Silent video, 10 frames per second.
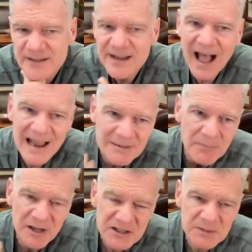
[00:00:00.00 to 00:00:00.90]
9
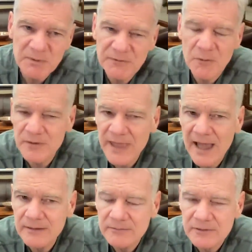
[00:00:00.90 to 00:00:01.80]
months before
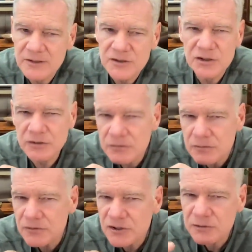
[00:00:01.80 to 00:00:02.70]
that is
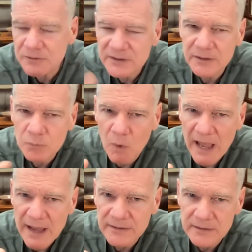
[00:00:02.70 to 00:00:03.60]
usually
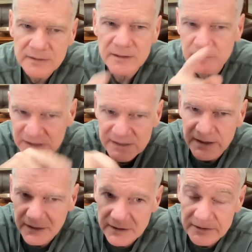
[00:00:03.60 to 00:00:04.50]
when the
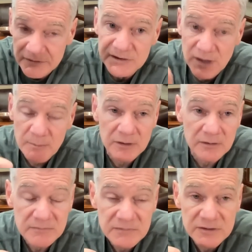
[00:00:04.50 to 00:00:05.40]
beginnings of
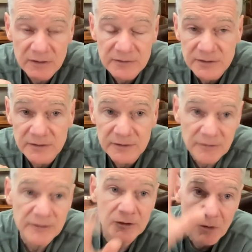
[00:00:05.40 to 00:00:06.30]
summer start to, you
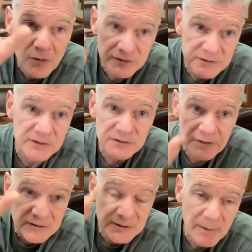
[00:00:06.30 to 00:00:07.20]
know, the crocuses
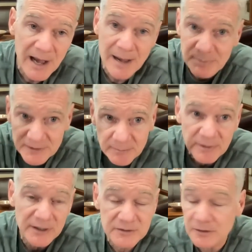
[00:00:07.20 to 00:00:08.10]
start to pop and the
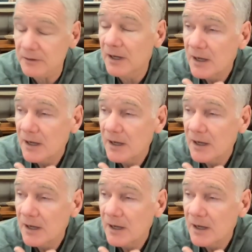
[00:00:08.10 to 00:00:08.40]
buds are.